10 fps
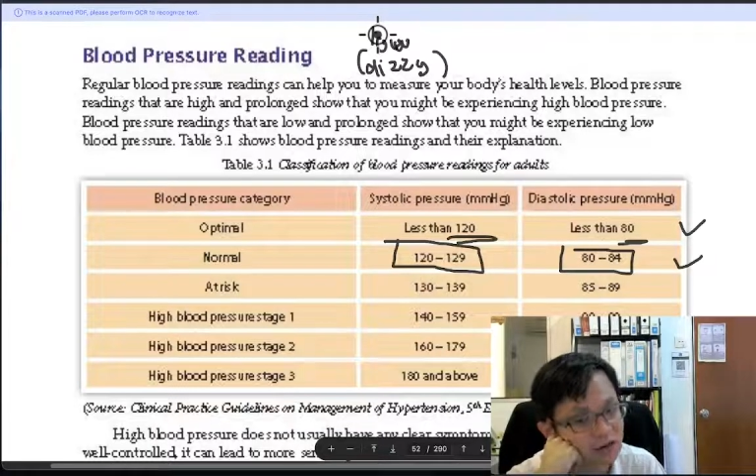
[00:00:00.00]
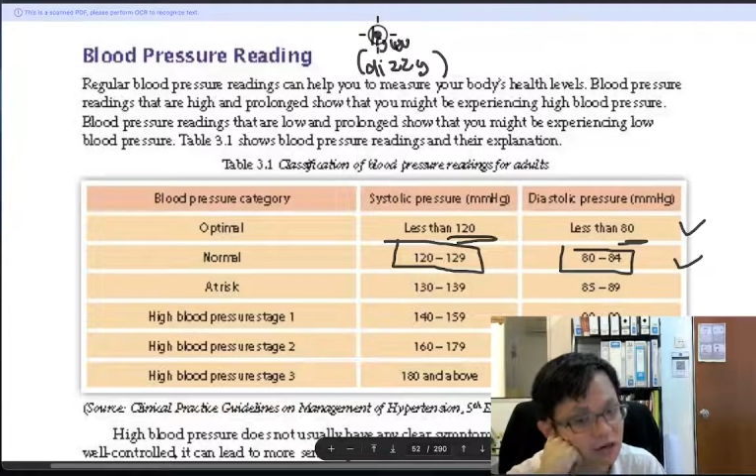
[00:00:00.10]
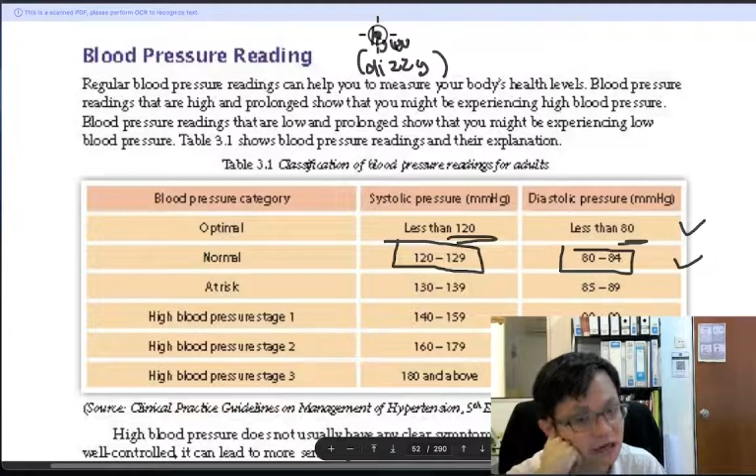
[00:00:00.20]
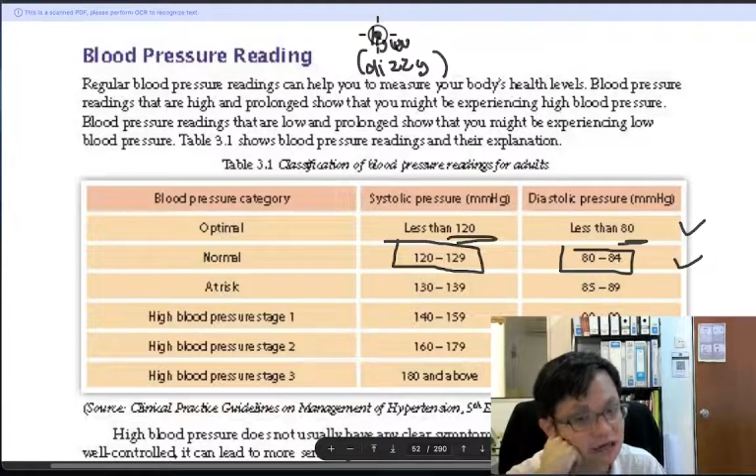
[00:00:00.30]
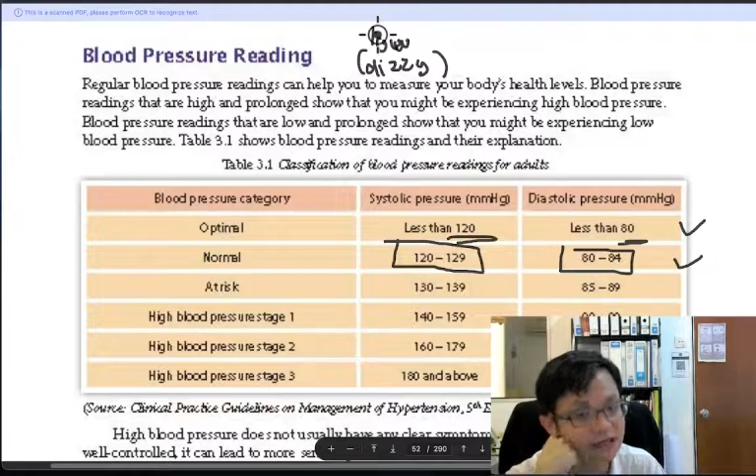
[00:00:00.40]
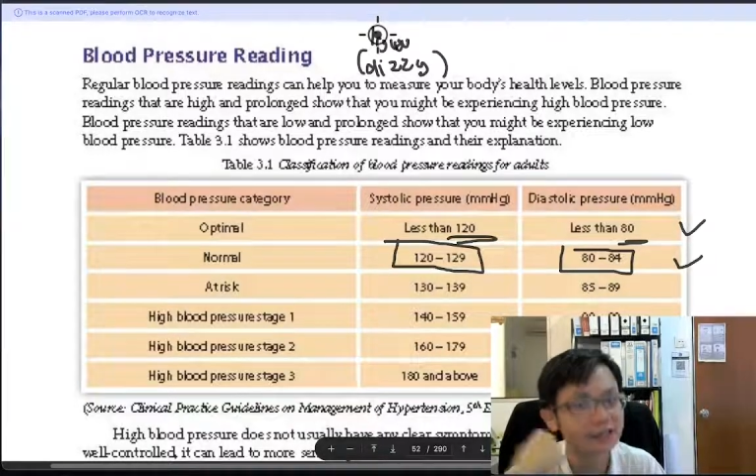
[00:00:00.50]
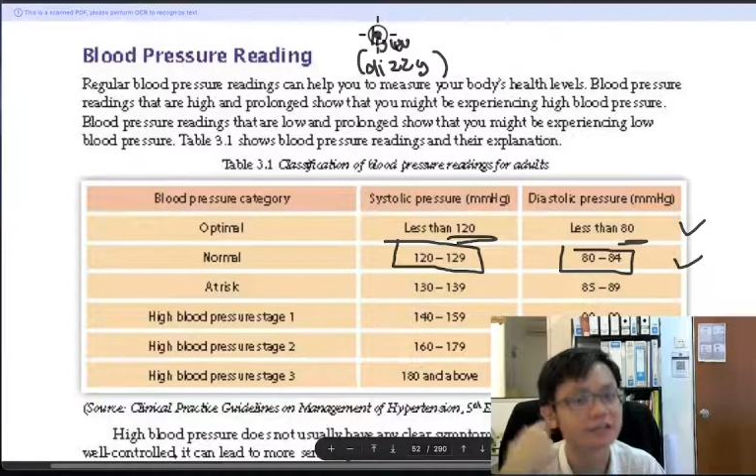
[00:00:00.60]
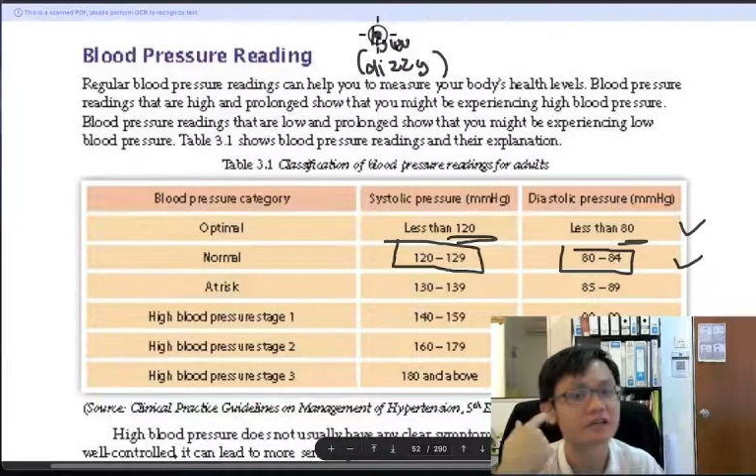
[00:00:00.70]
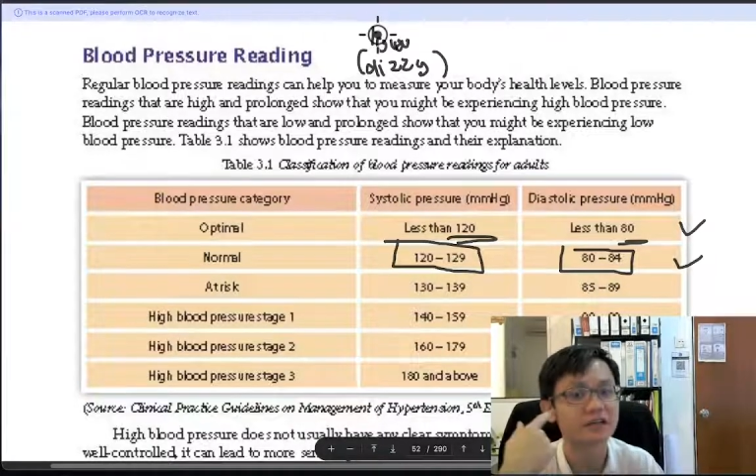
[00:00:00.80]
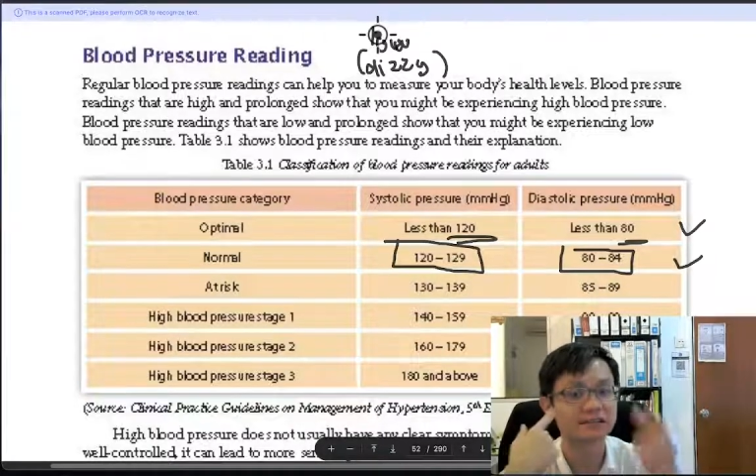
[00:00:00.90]
then you
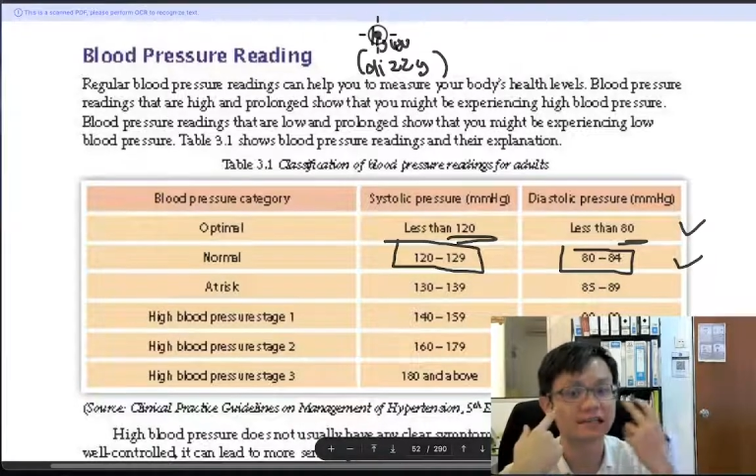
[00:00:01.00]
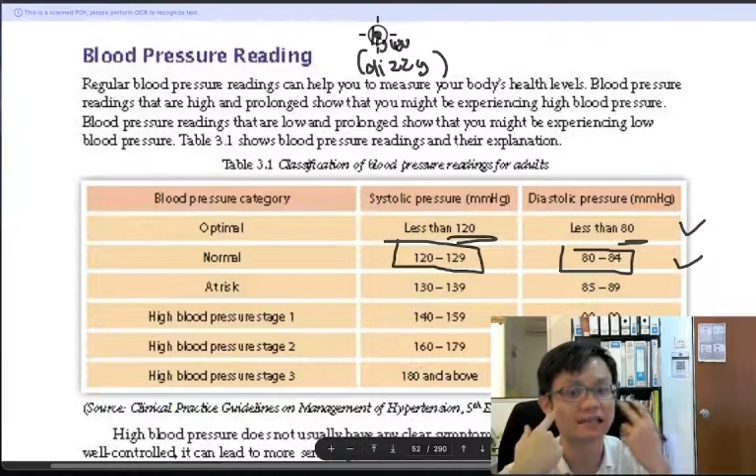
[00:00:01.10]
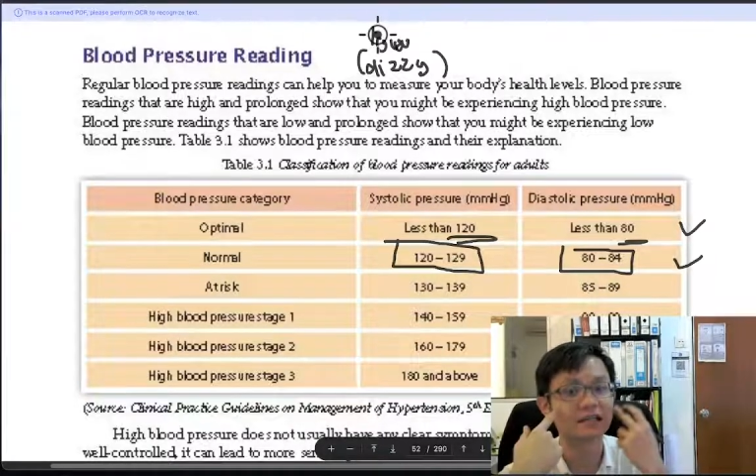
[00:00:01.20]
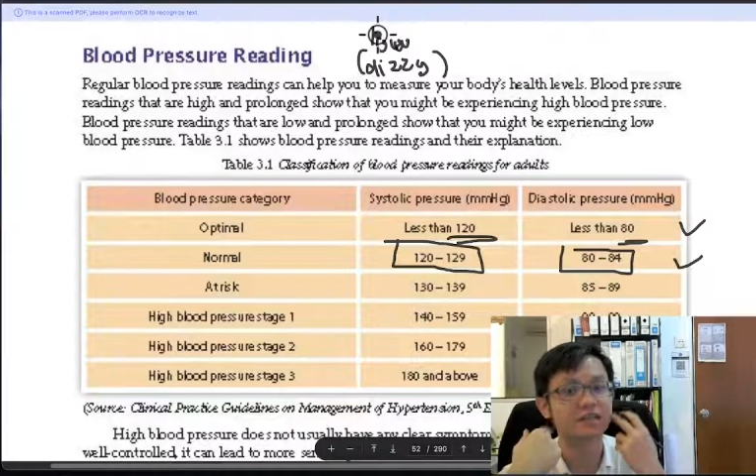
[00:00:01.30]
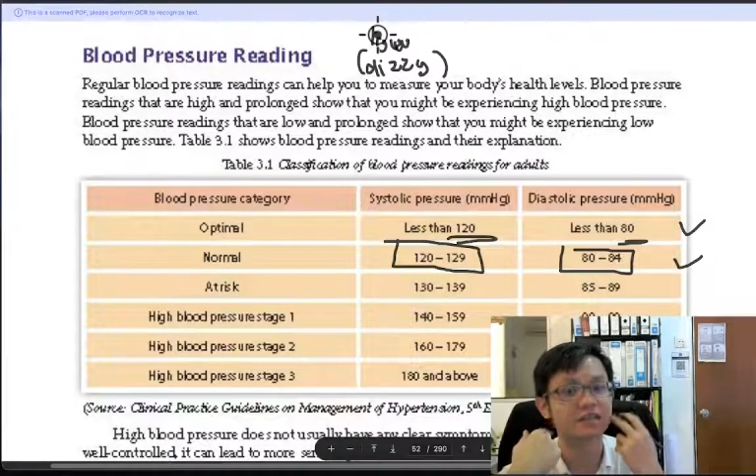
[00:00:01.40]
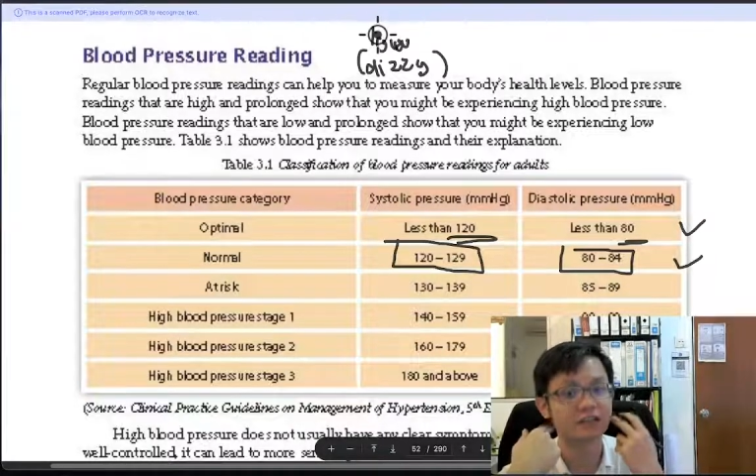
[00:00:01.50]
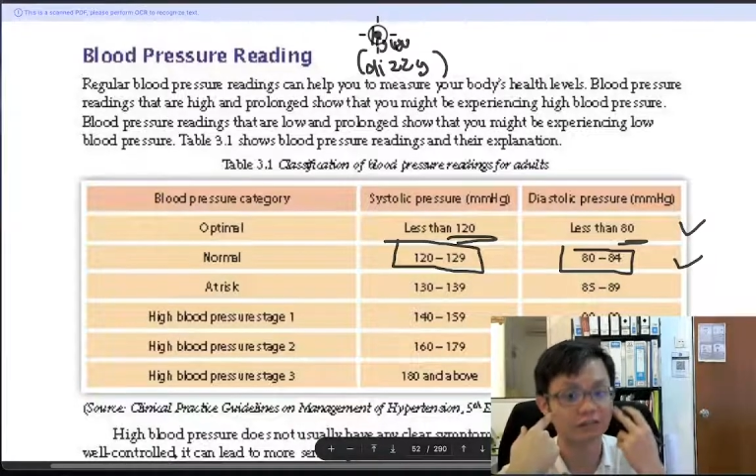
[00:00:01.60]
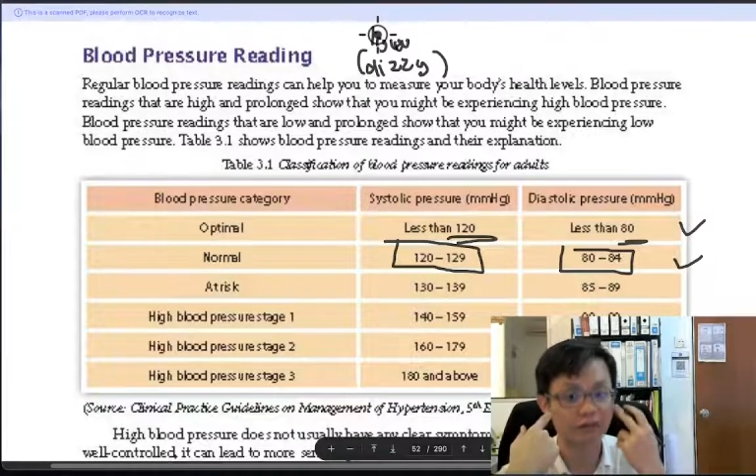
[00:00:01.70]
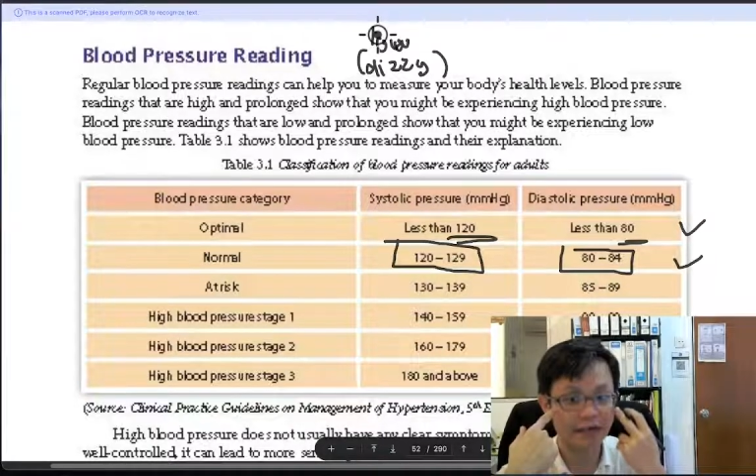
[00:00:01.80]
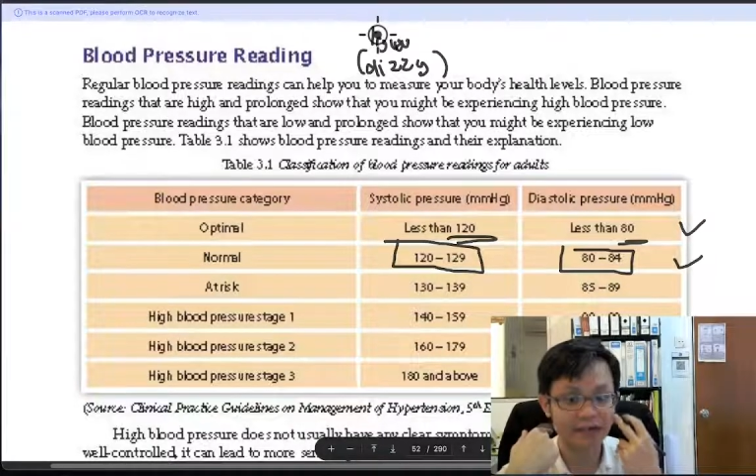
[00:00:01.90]
will see the face
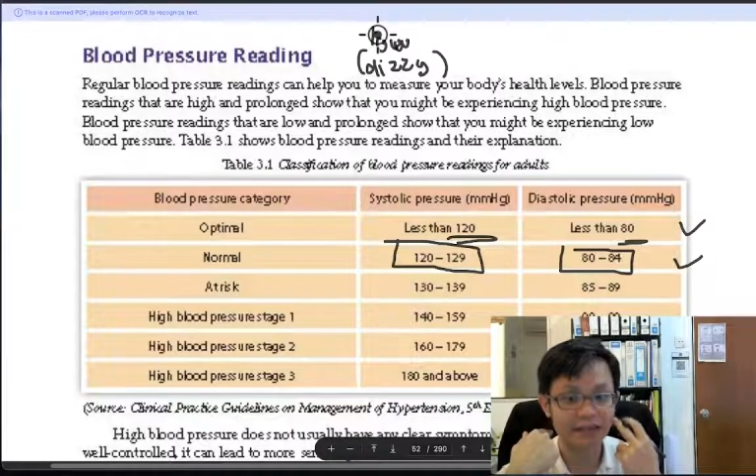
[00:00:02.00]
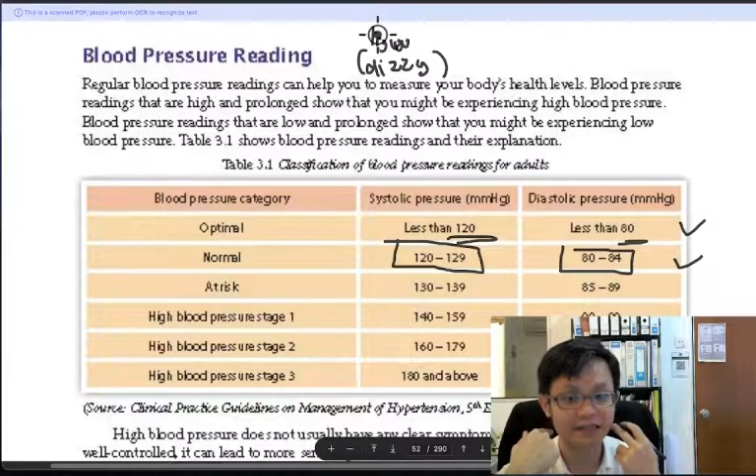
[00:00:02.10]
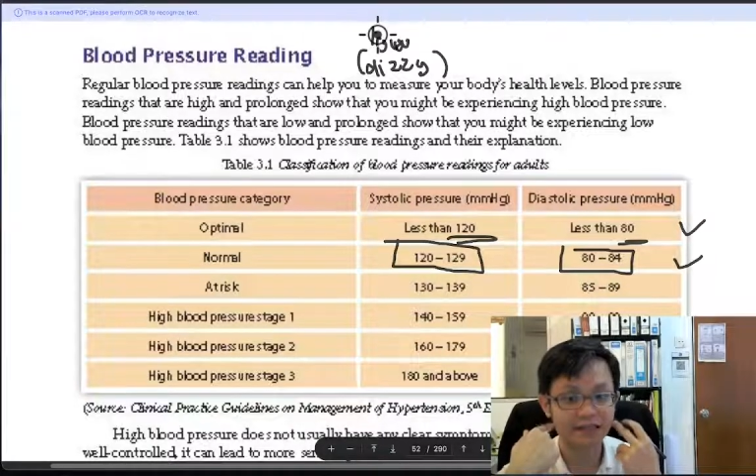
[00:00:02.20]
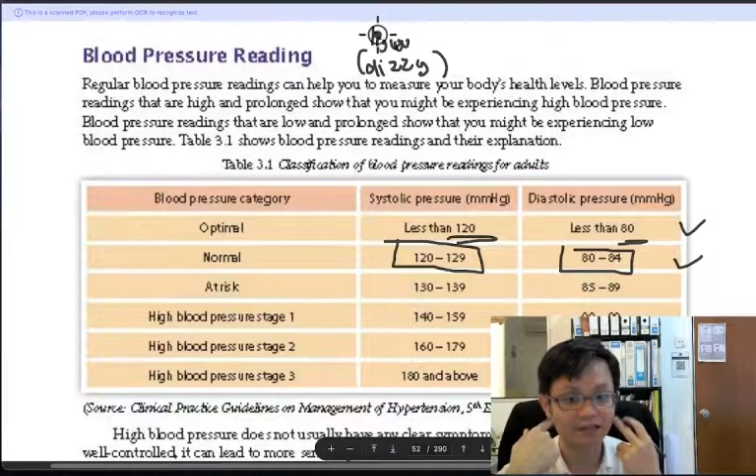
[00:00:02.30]
white color